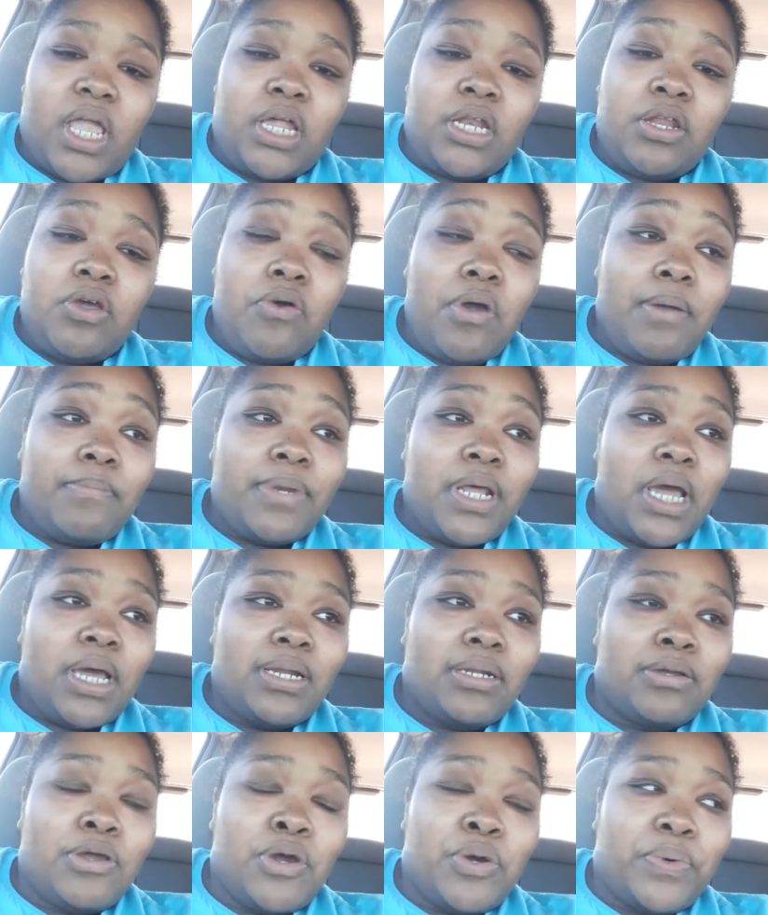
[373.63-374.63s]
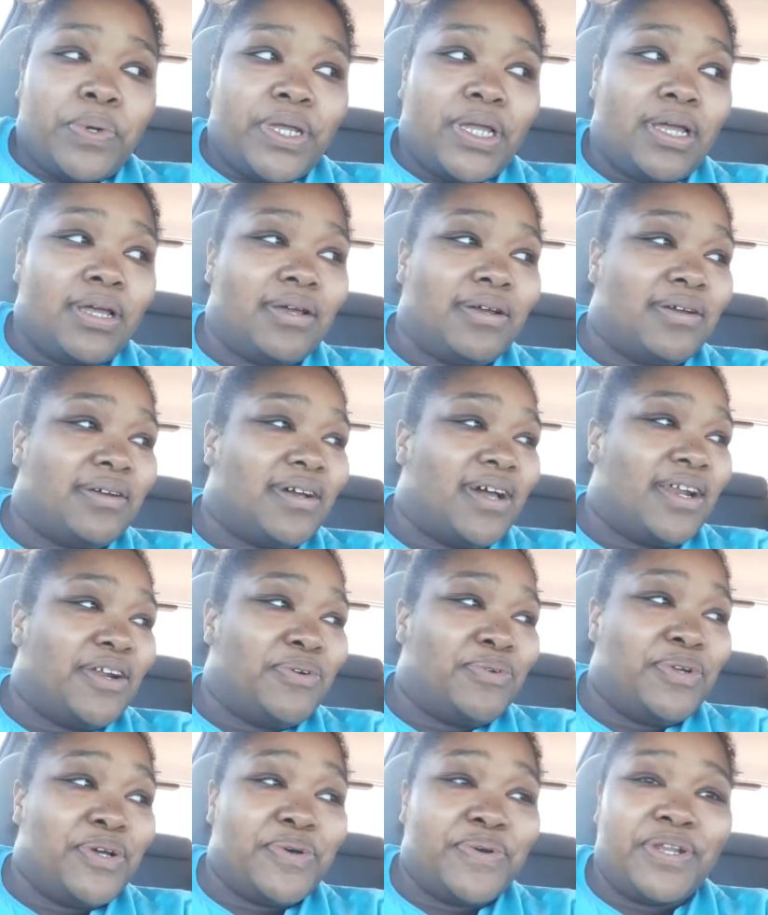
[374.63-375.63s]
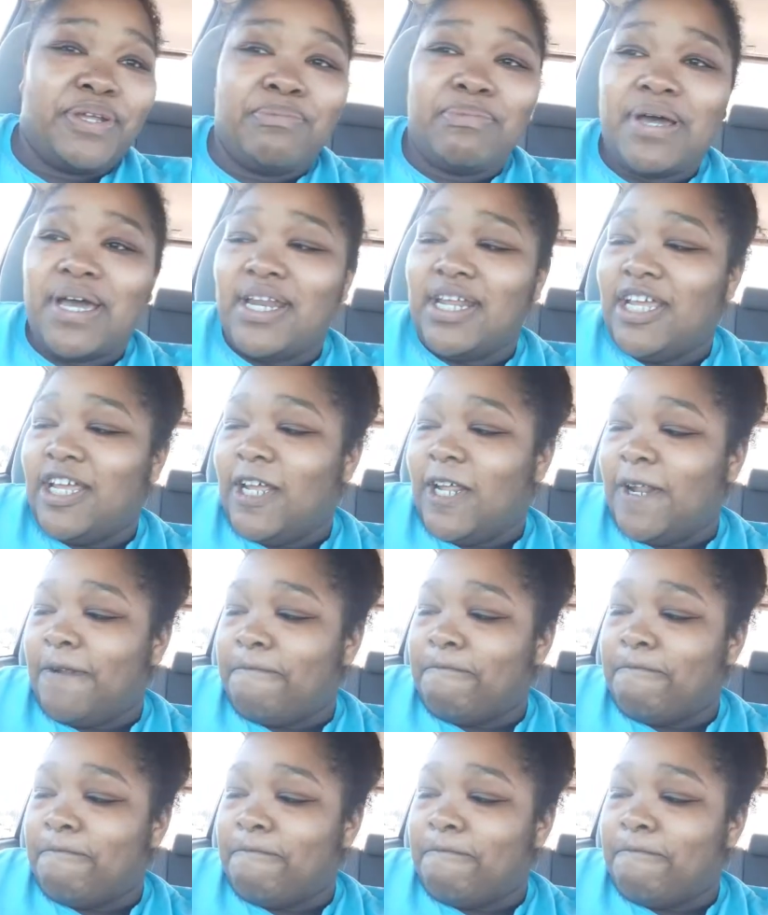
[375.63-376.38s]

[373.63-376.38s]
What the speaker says: No, I'm not going. I don't know anybody.